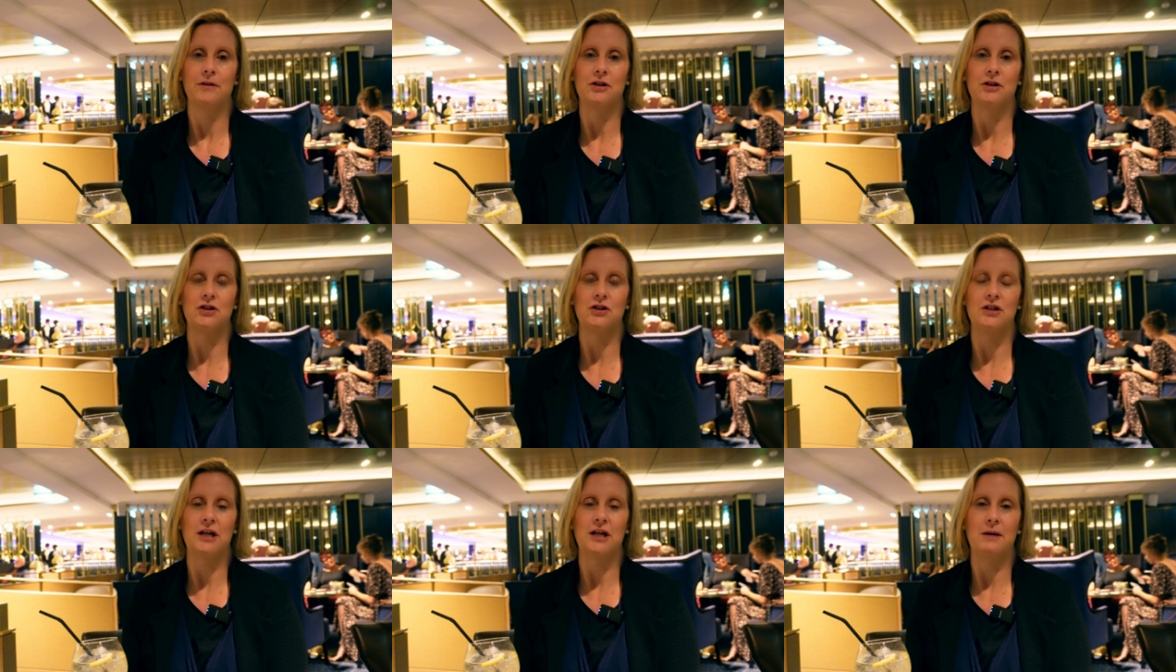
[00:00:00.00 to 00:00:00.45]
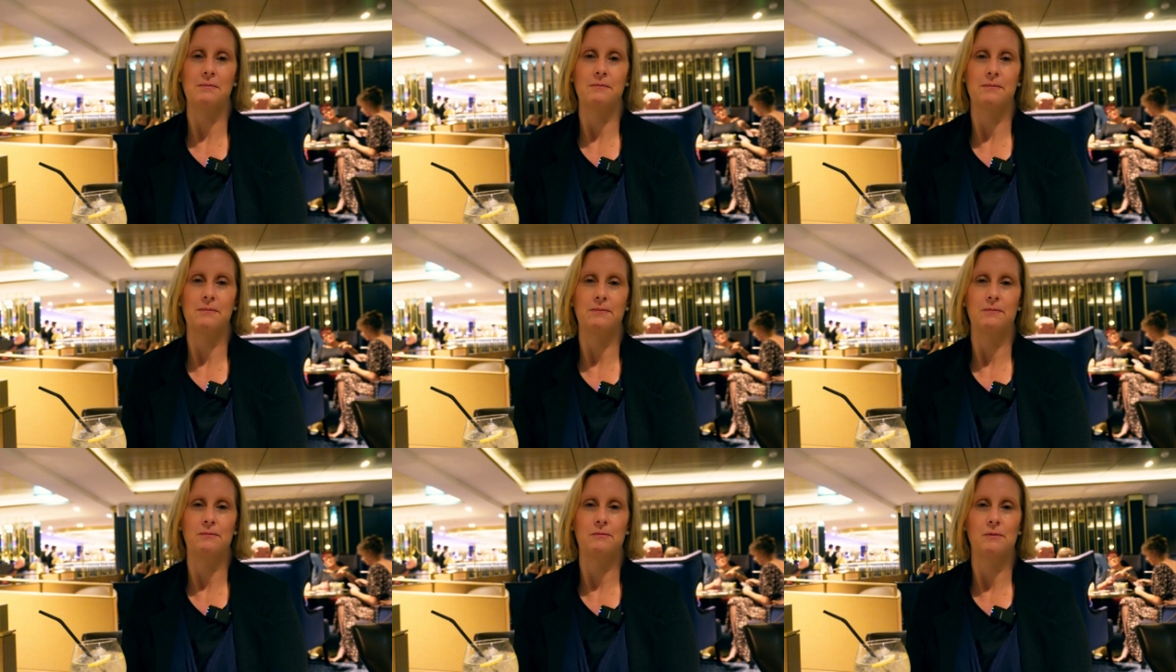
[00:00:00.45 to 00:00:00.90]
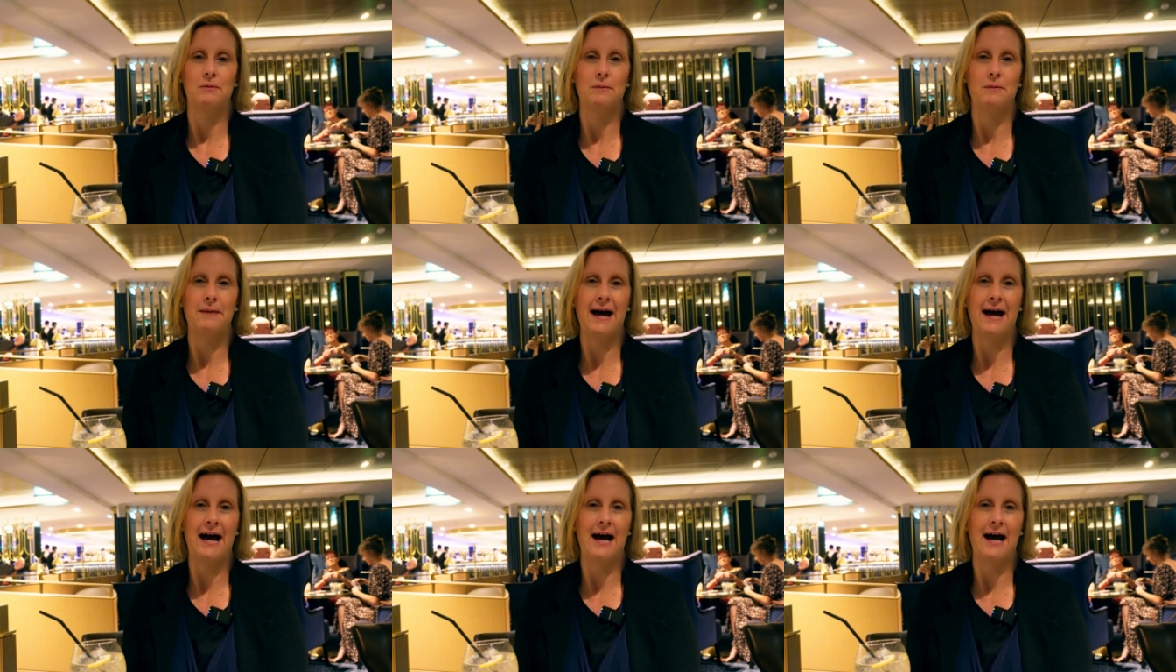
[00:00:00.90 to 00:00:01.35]
the ship
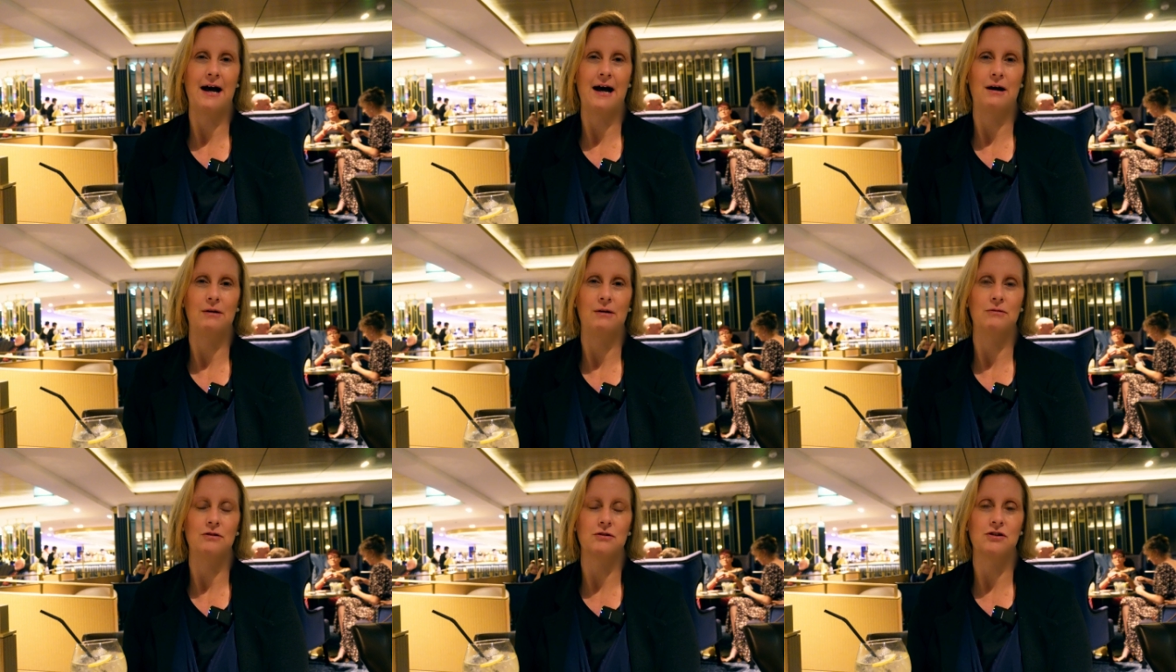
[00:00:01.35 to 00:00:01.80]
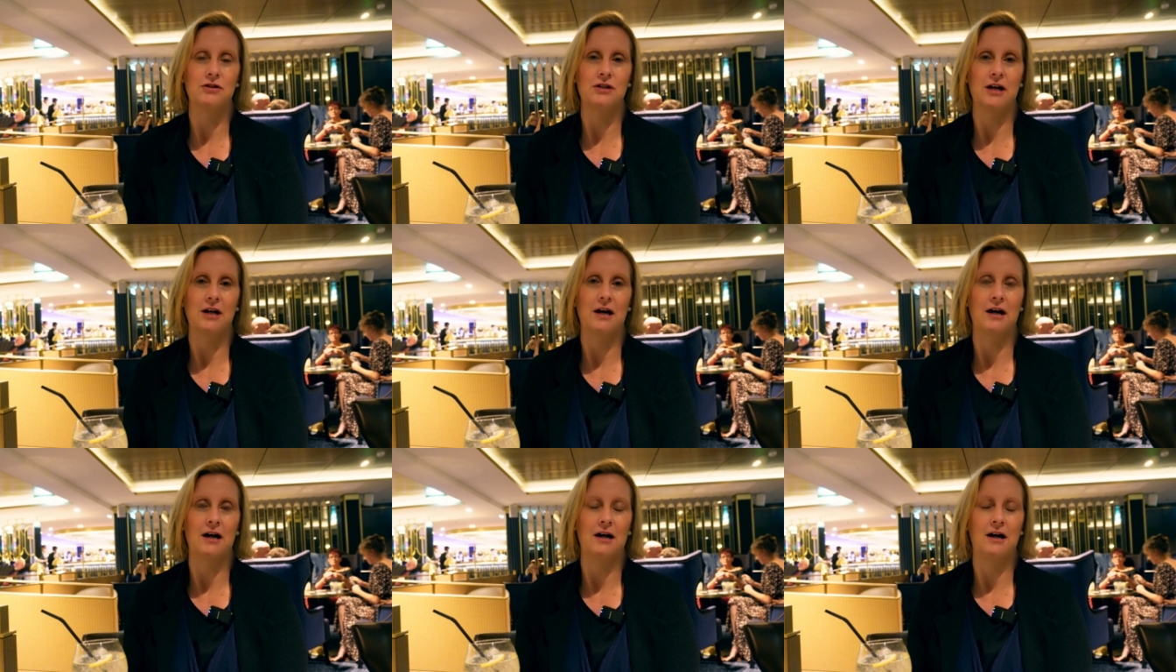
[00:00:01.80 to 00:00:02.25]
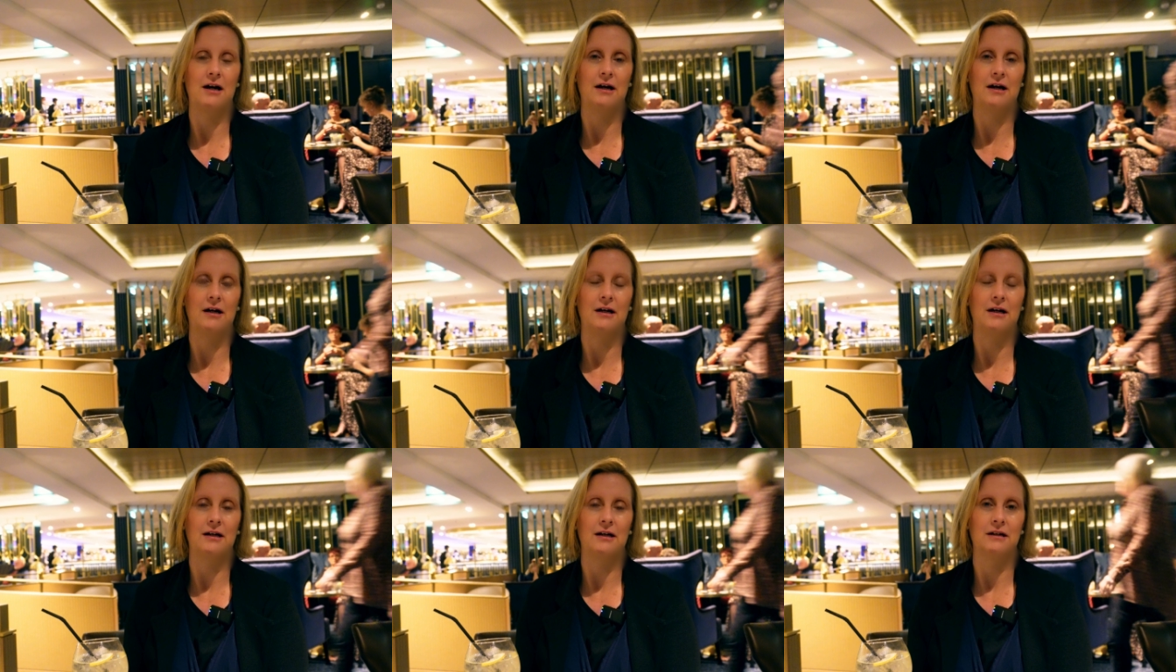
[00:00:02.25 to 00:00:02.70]
about
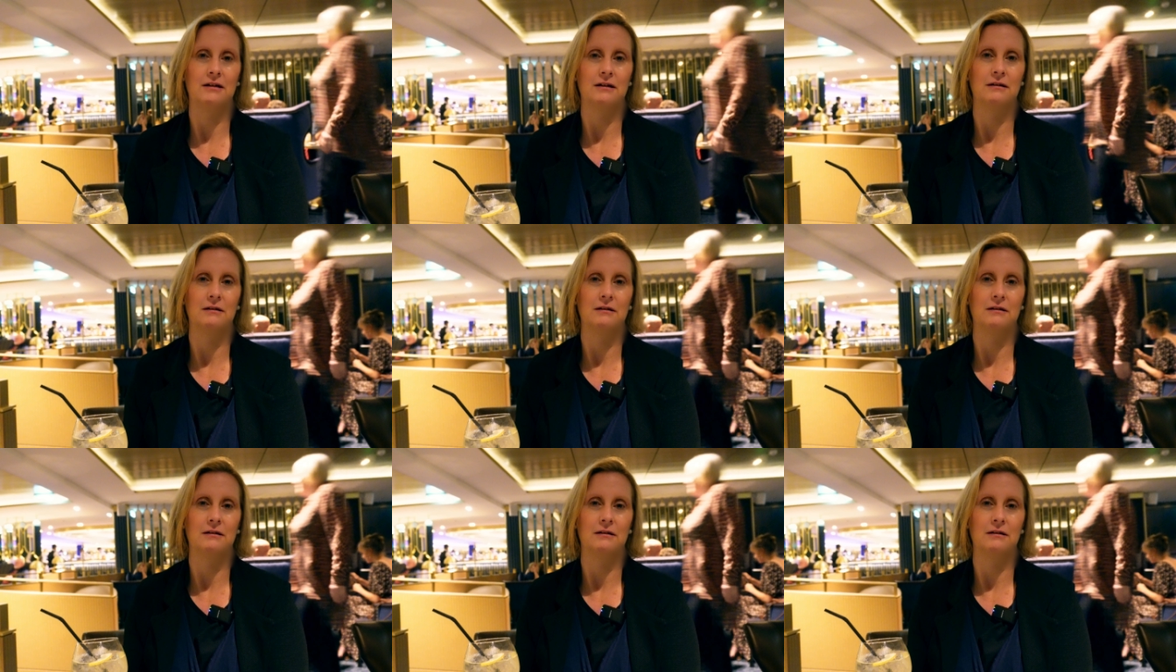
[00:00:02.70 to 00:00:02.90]
uh,